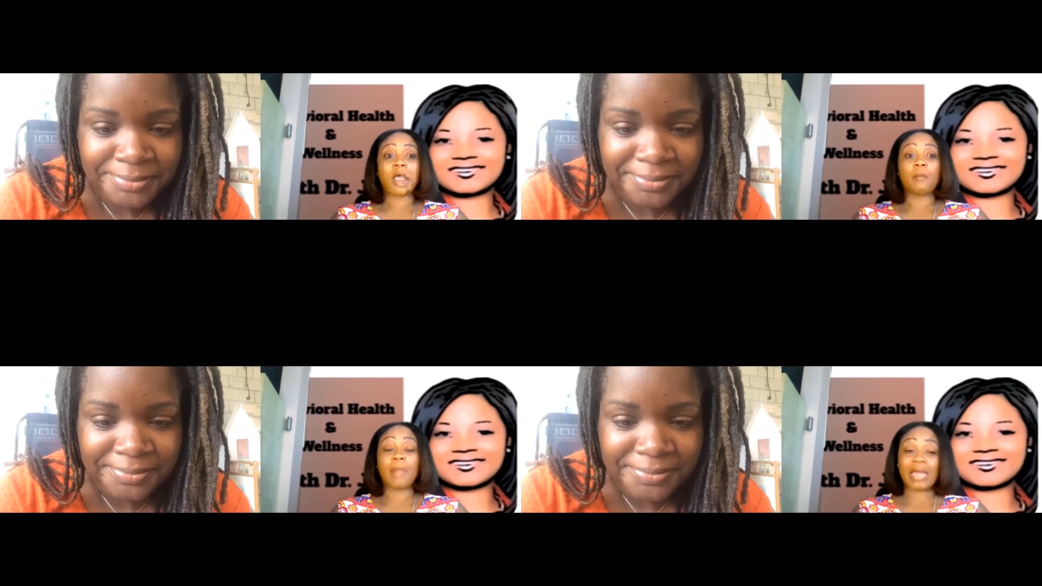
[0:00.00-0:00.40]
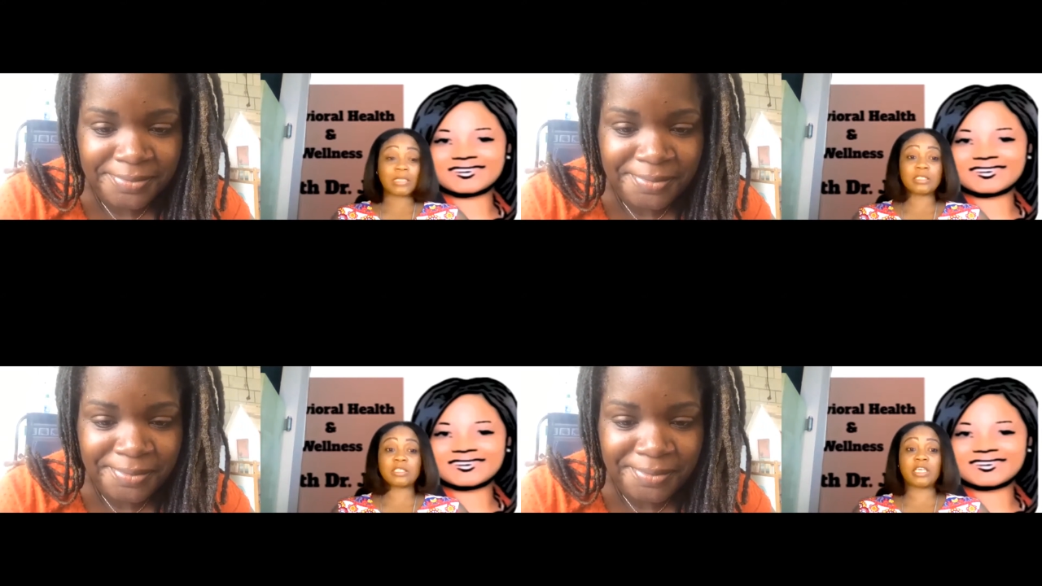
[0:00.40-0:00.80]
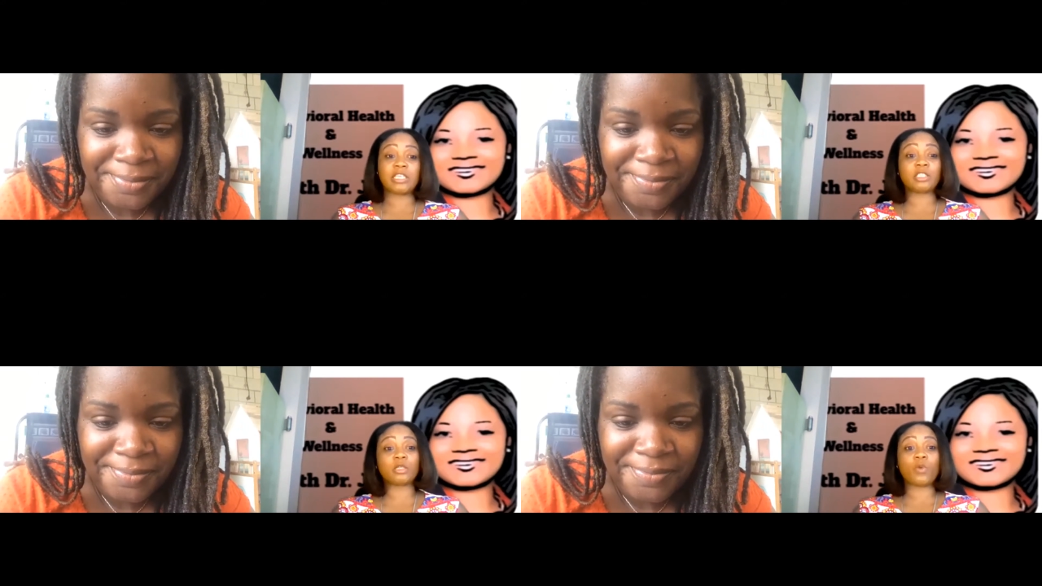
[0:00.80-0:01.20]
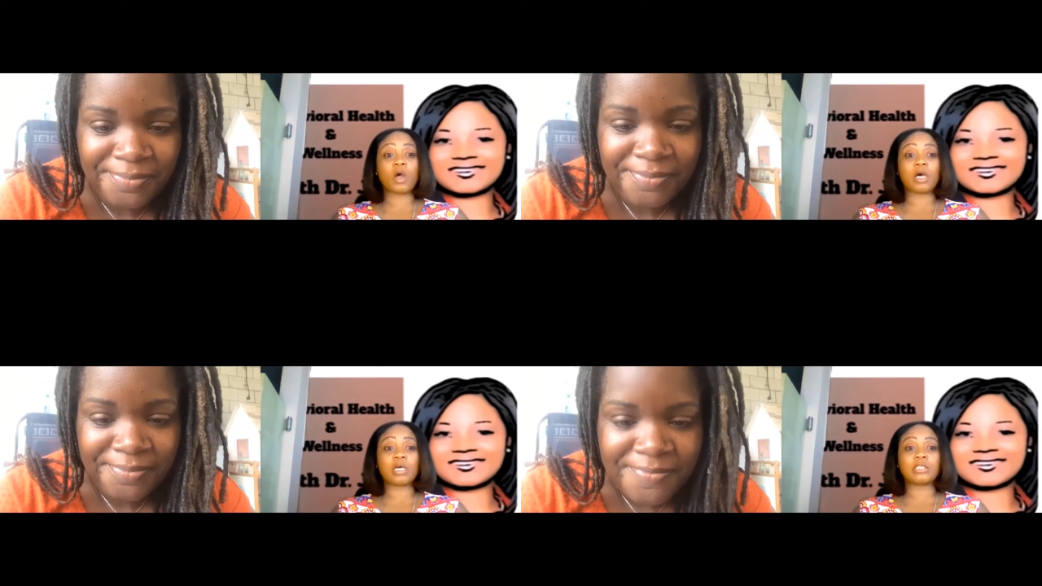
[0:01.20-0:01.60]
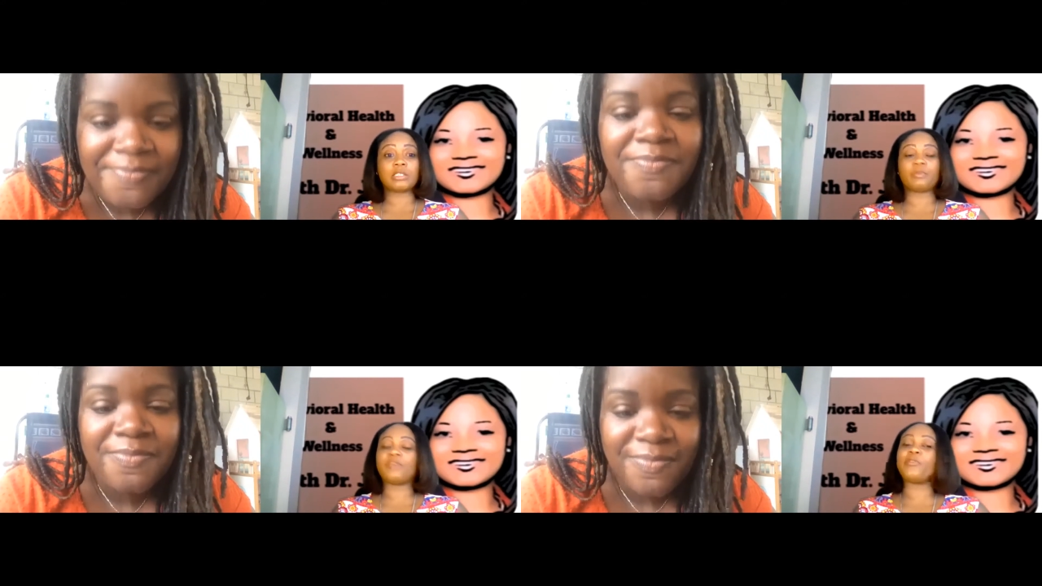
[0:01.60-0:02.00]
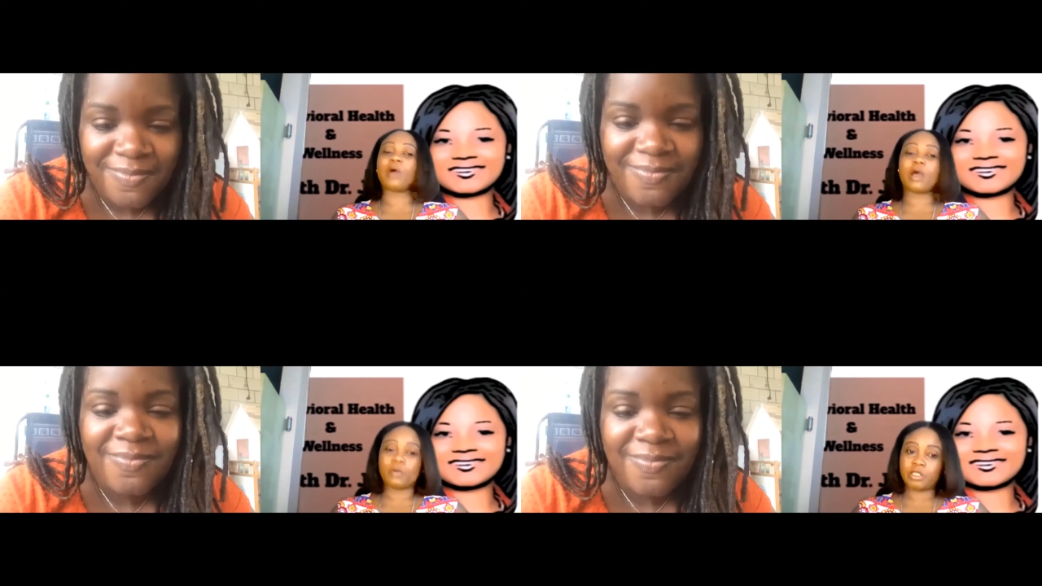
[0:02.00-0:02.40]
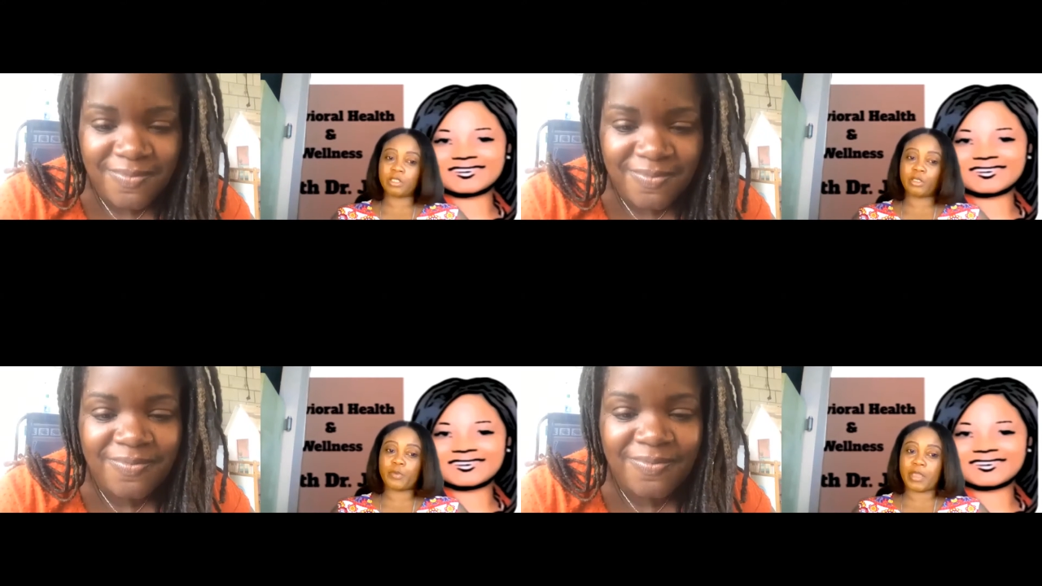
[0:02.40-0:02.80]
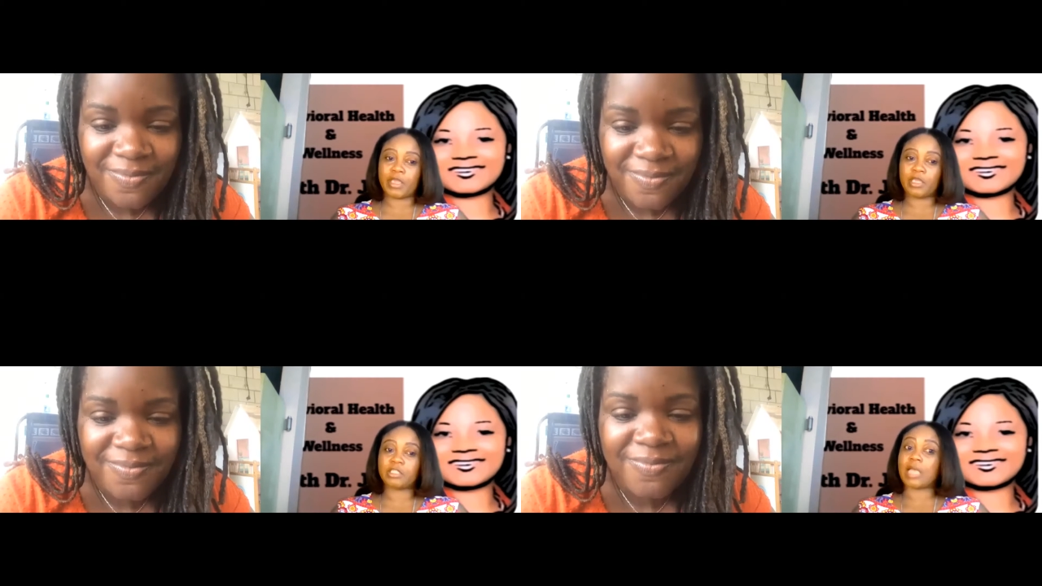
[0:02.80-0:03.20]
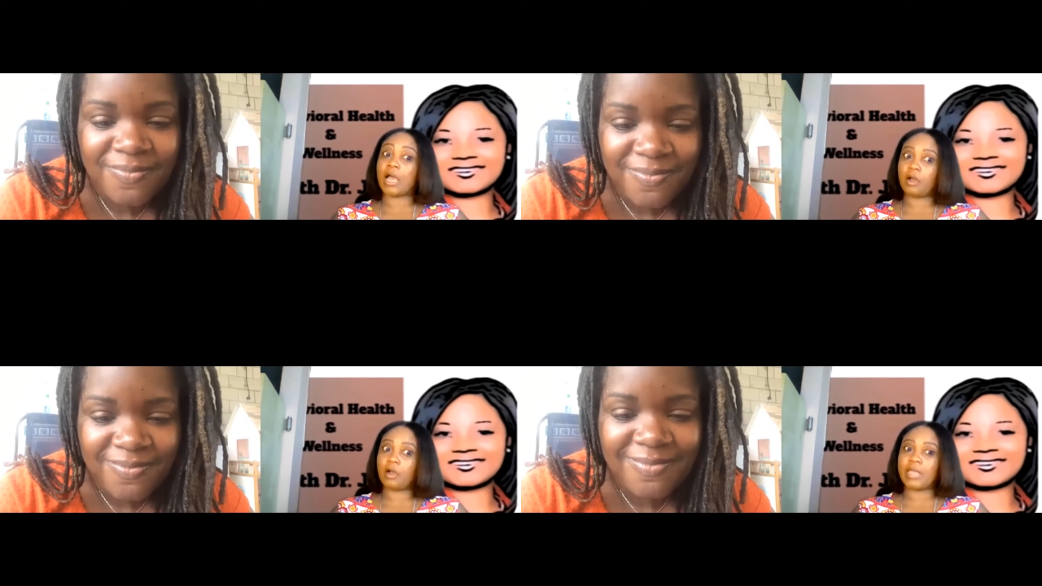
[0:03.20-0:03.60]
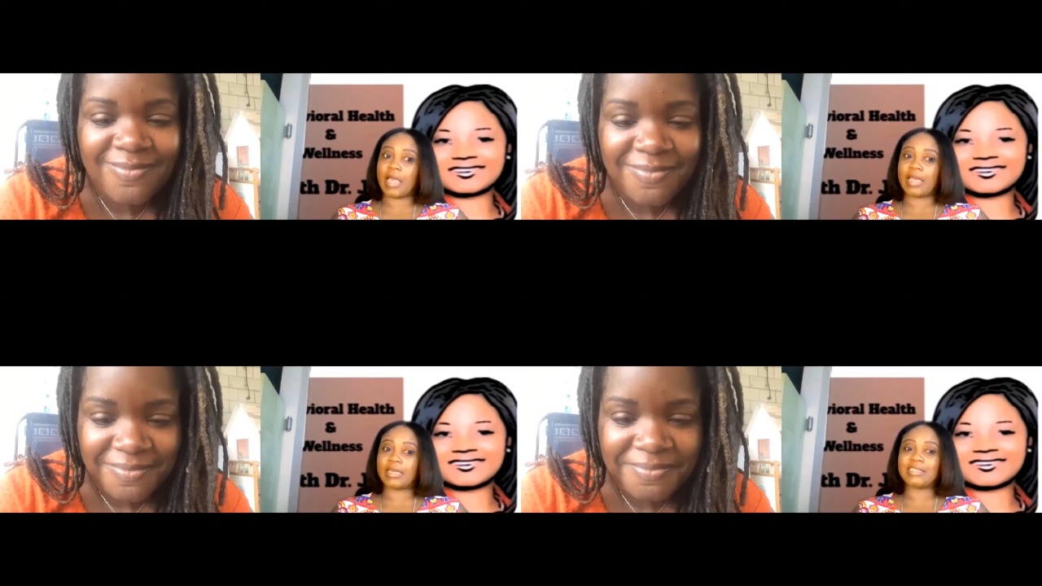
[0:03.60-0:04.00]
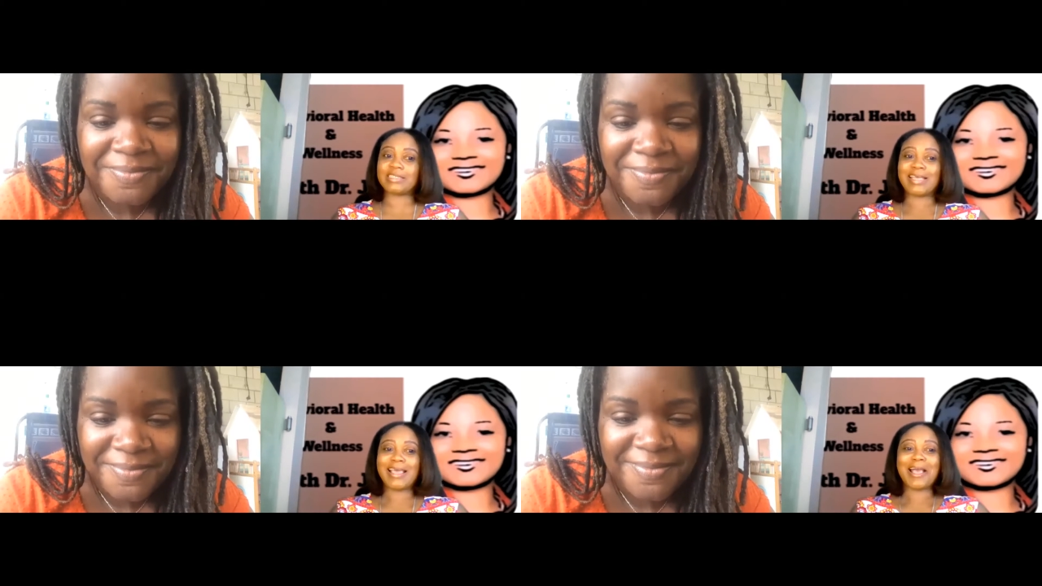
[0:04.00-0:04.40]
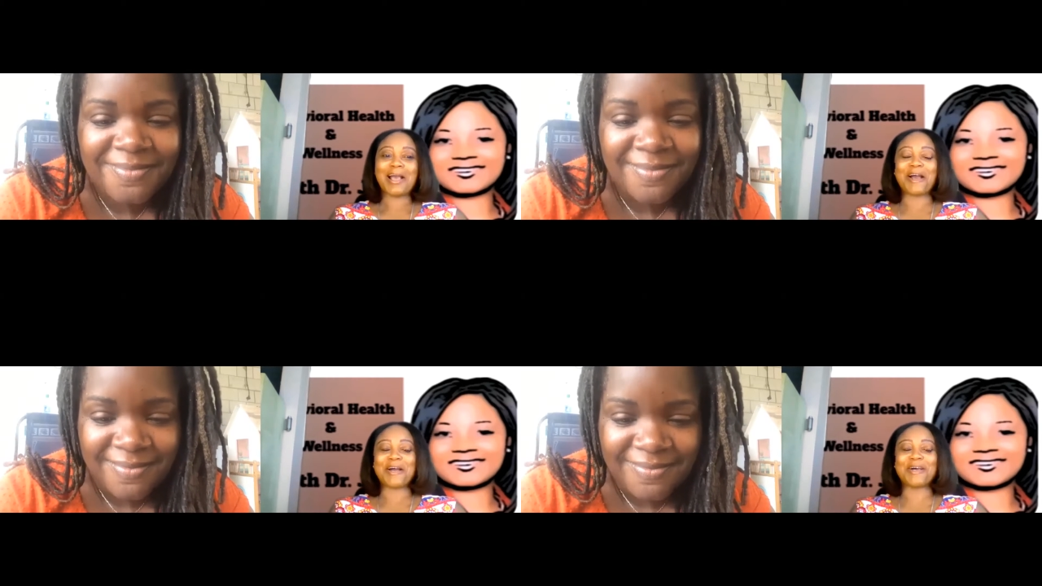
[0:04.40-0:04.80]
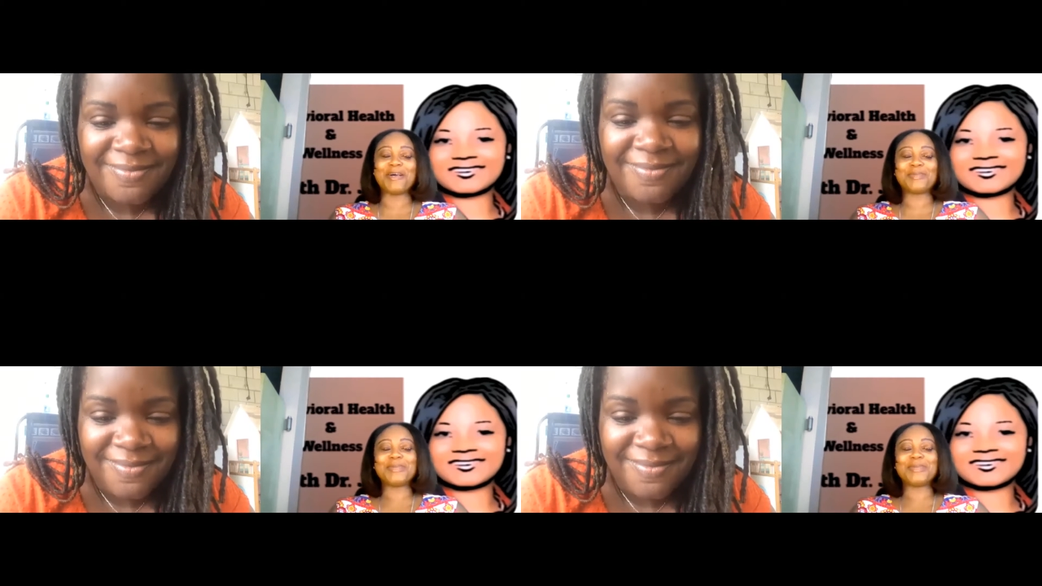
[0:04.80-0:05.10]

Speaker 1: monetization was before I went to your page. I'll be honest. Um,